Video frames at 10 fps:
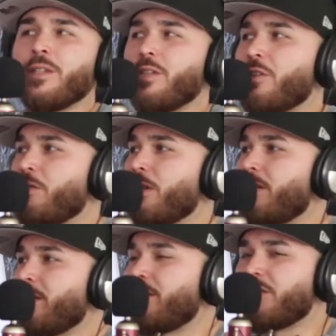you know,
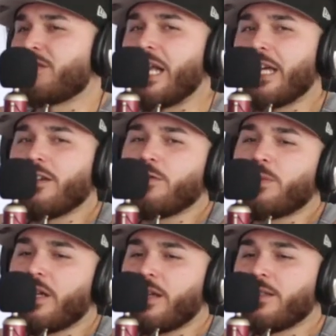it's it's just negative,
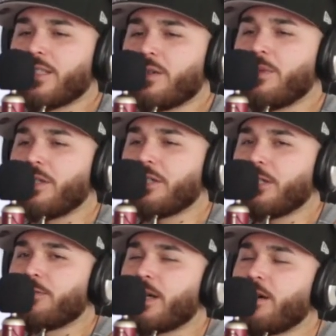but it ends up being a
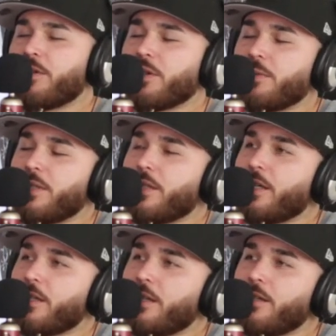different outcome, and
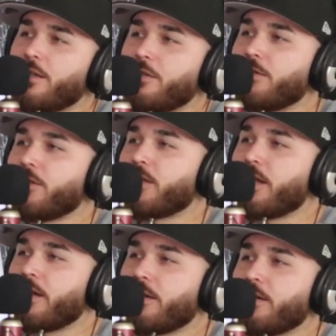at the end, and you're just
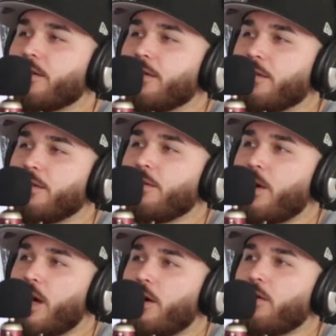like
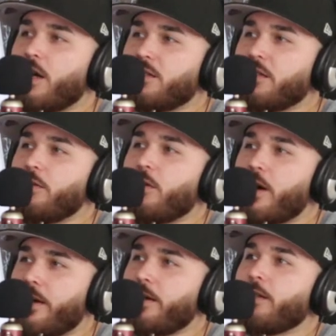wow, I see
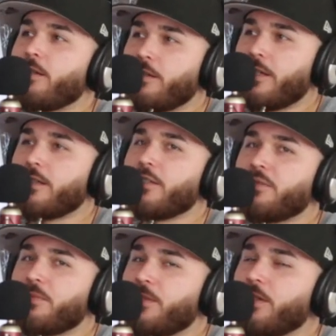why. Like
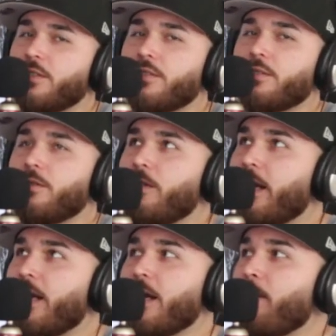this, this is
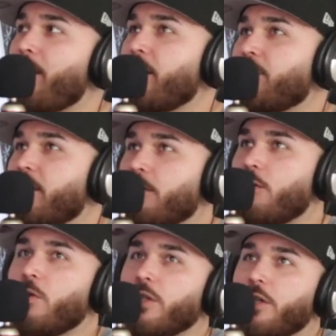I can't imagine it
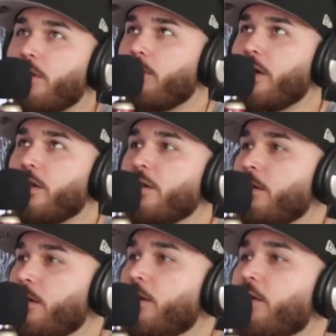going the other way.
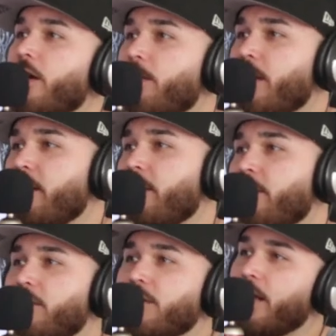You know what I mean? Yeah. And
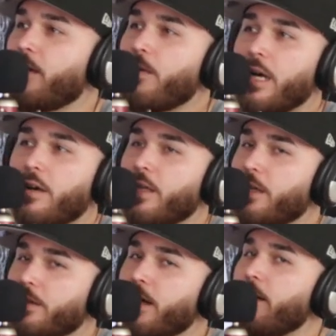you're just like, wow,
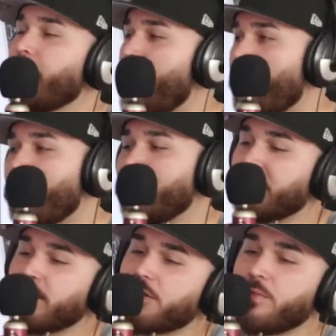like now, now it makes
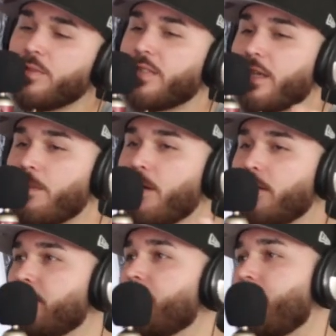sense. You, it's like a
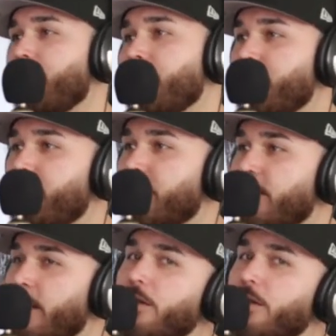puzzle. You know, you put yeah. it